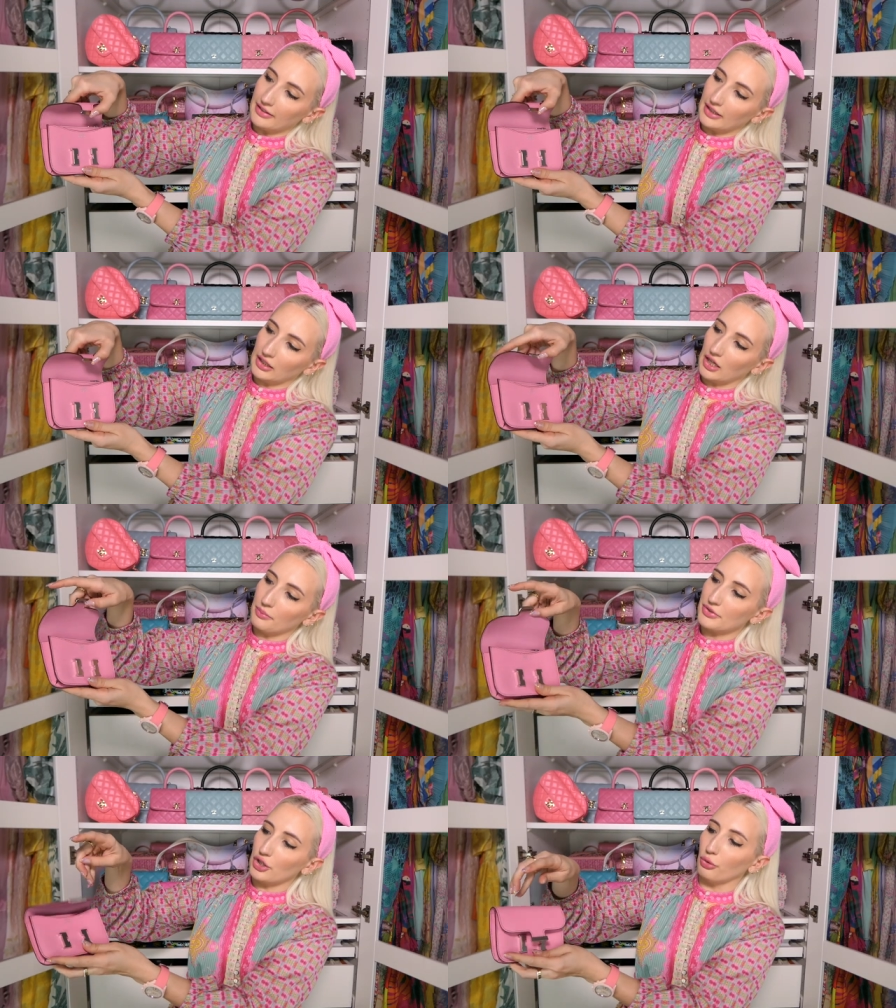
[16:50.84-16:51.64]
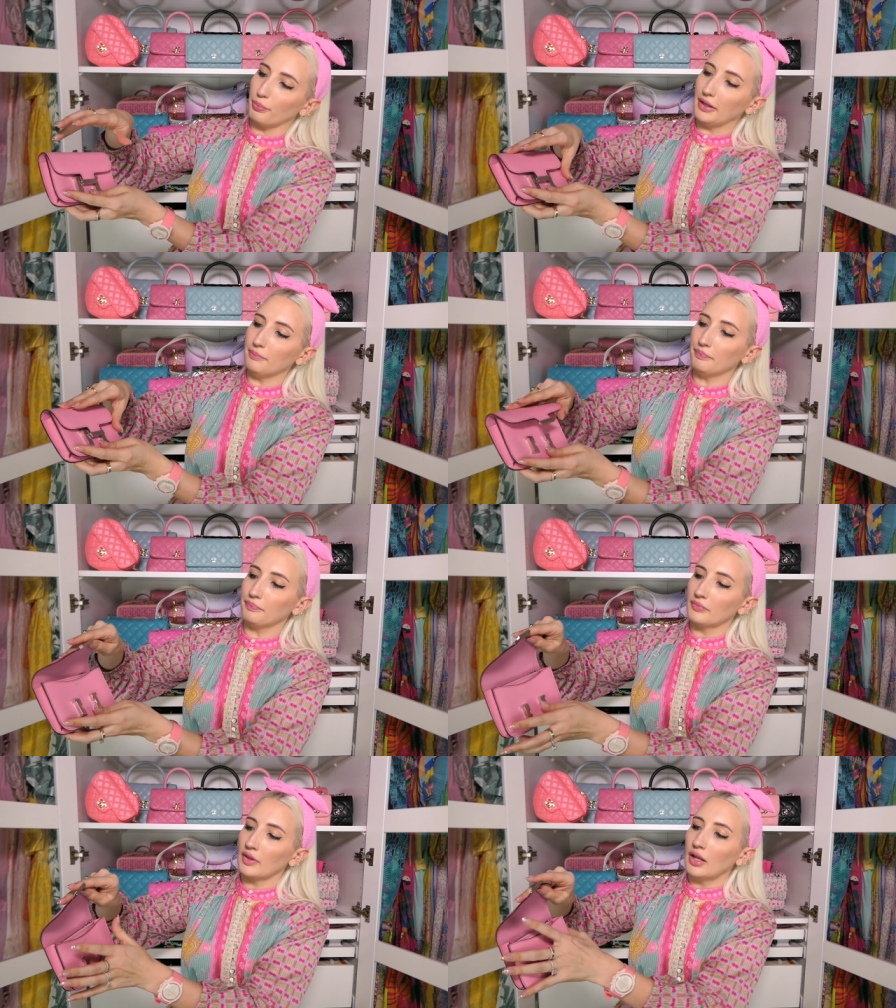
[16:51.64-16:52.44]
and it comes open.
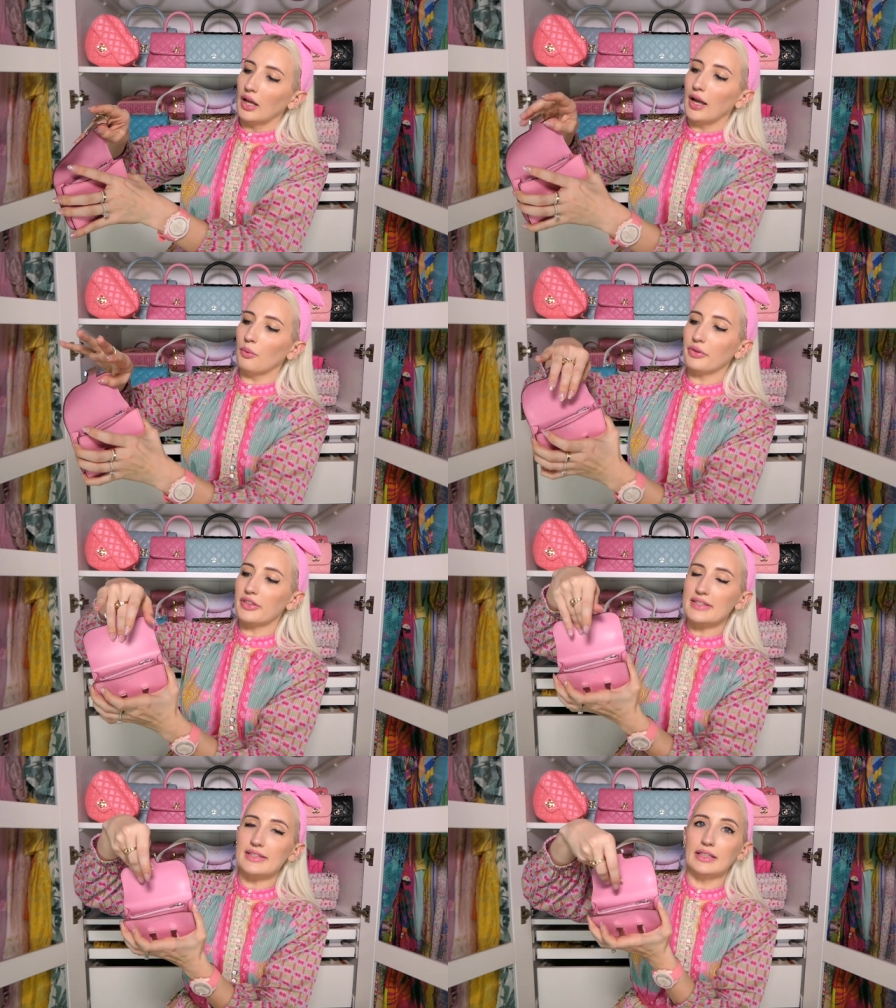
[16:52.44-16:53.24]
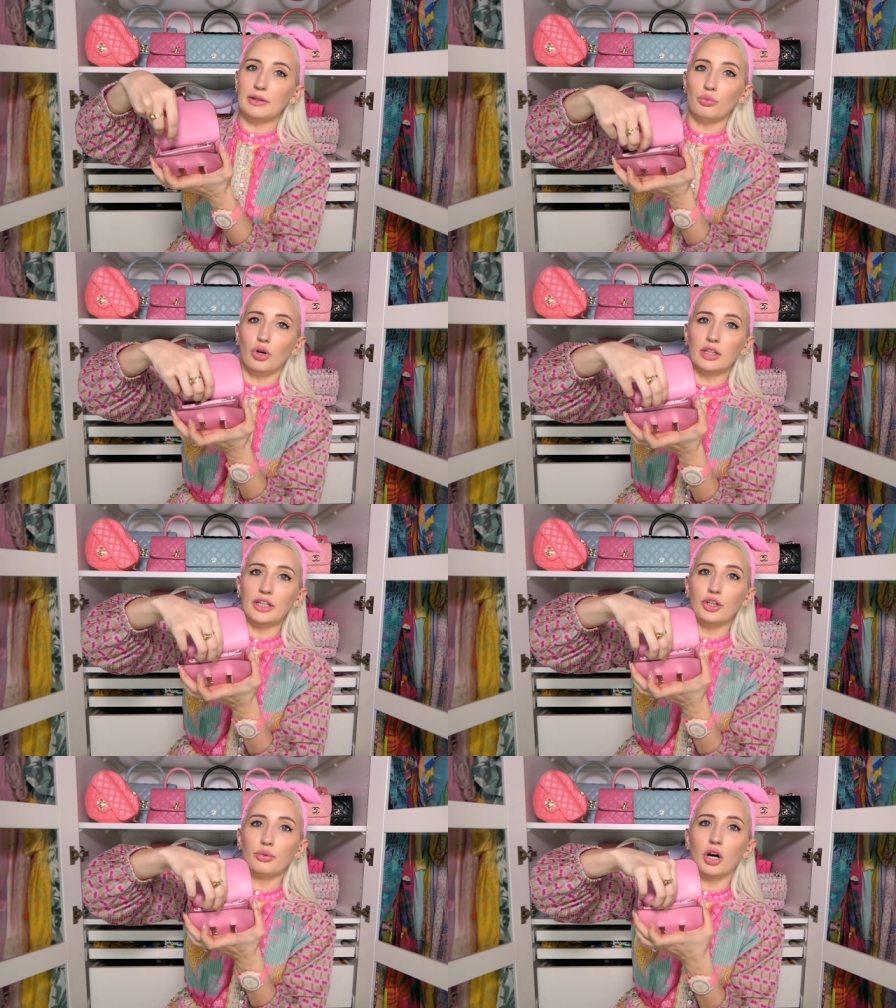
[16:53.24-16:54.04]
And with the slim
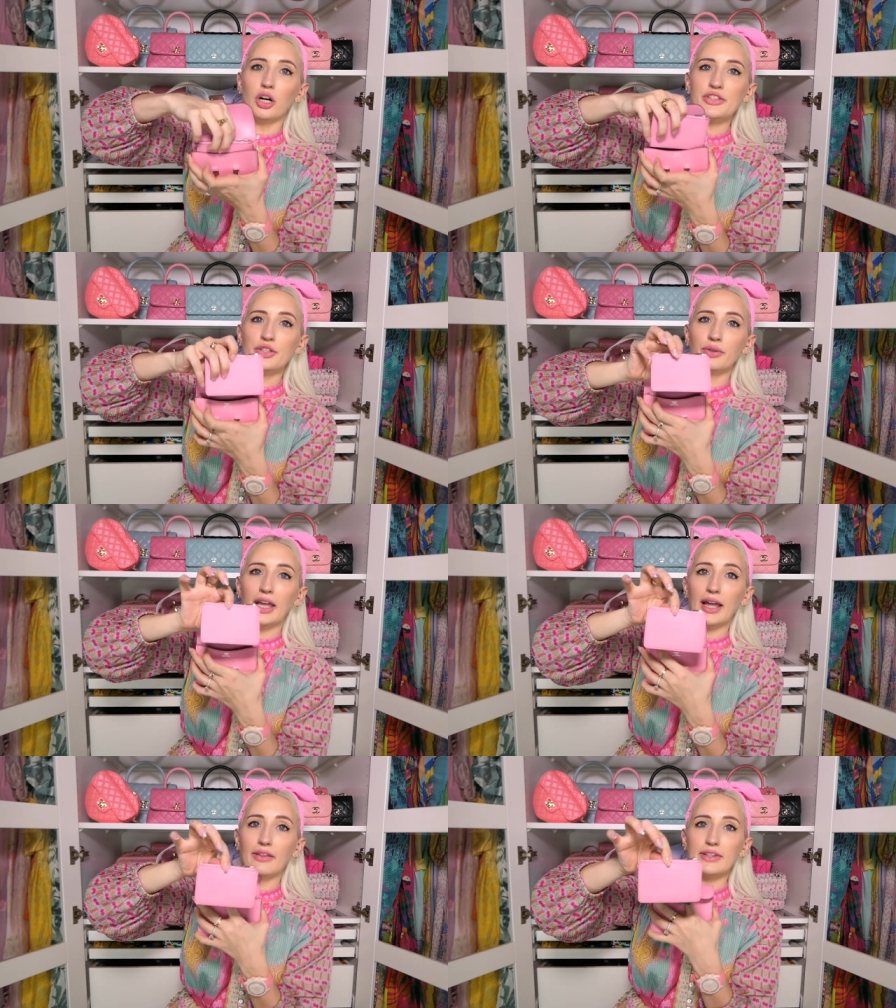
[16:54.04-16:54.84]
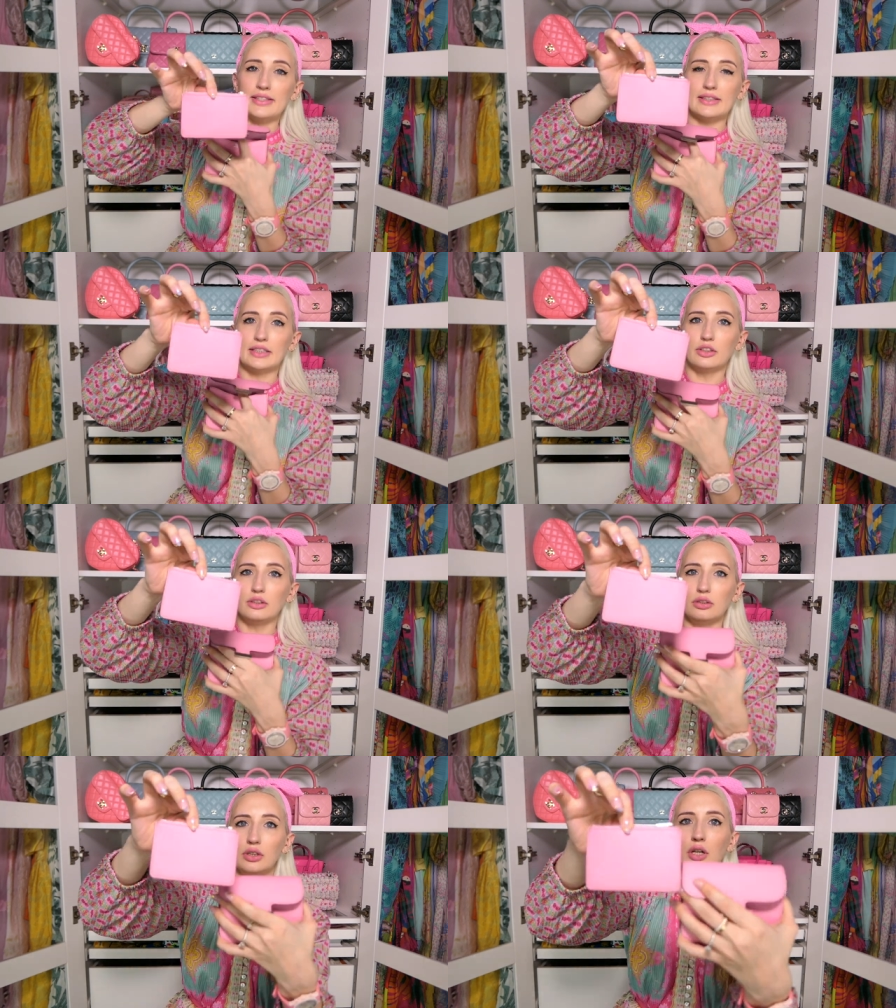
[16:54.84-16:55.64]
wallet, you also get this
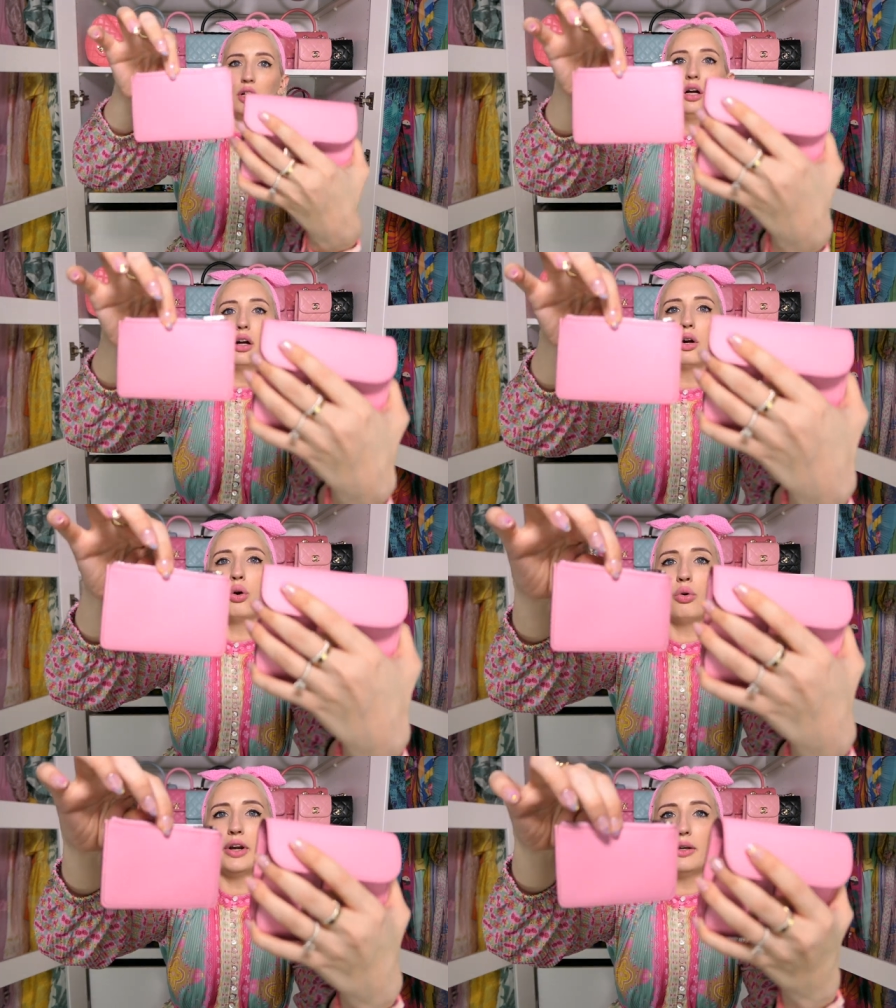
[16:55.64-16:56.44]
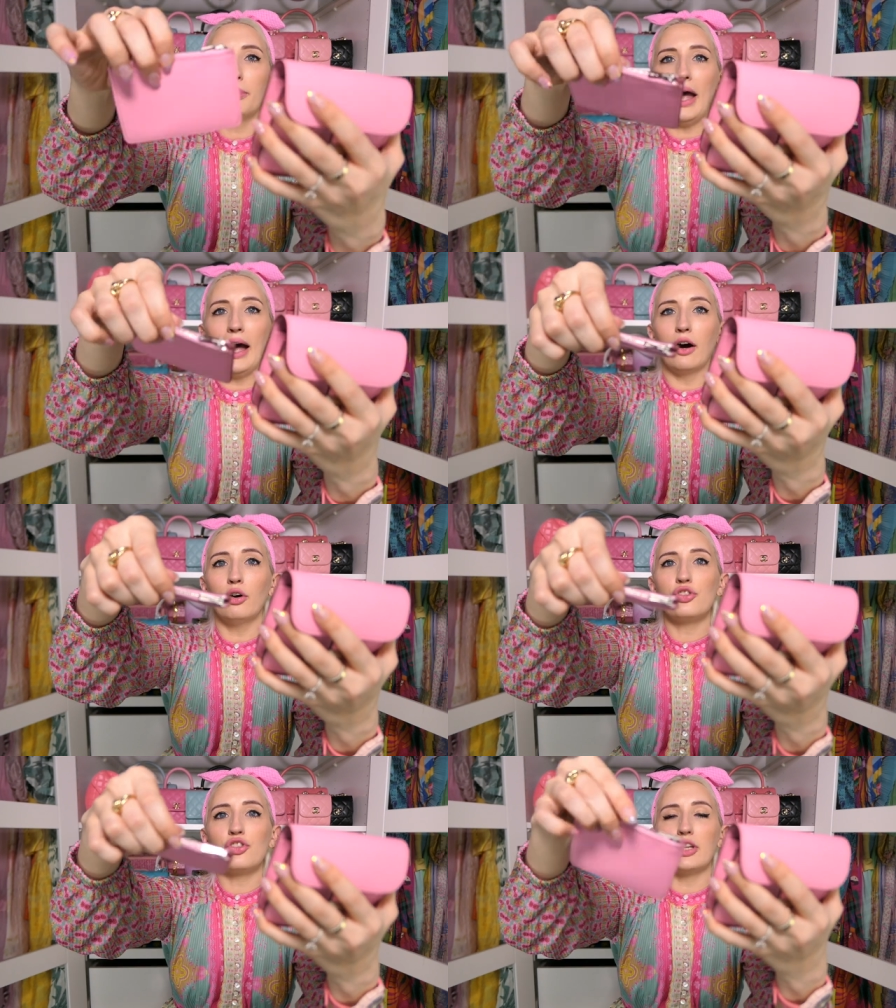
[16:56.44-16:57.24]
little coin
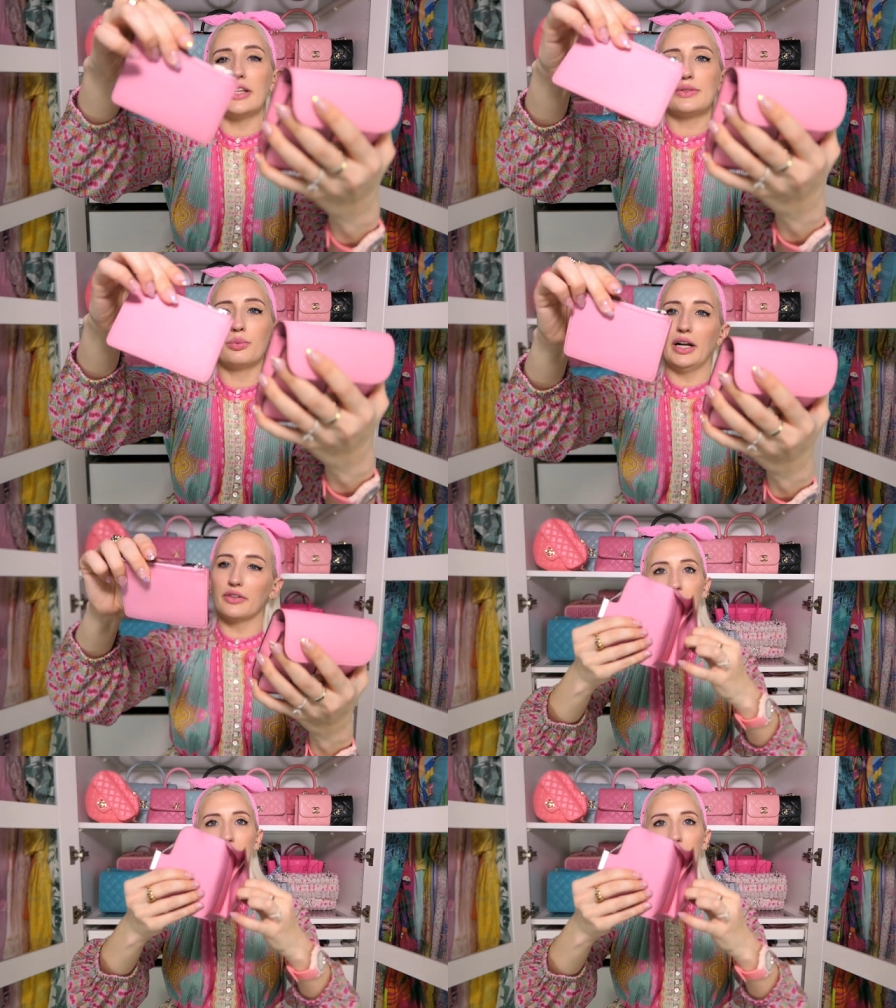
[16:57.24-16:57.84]
pouch as well.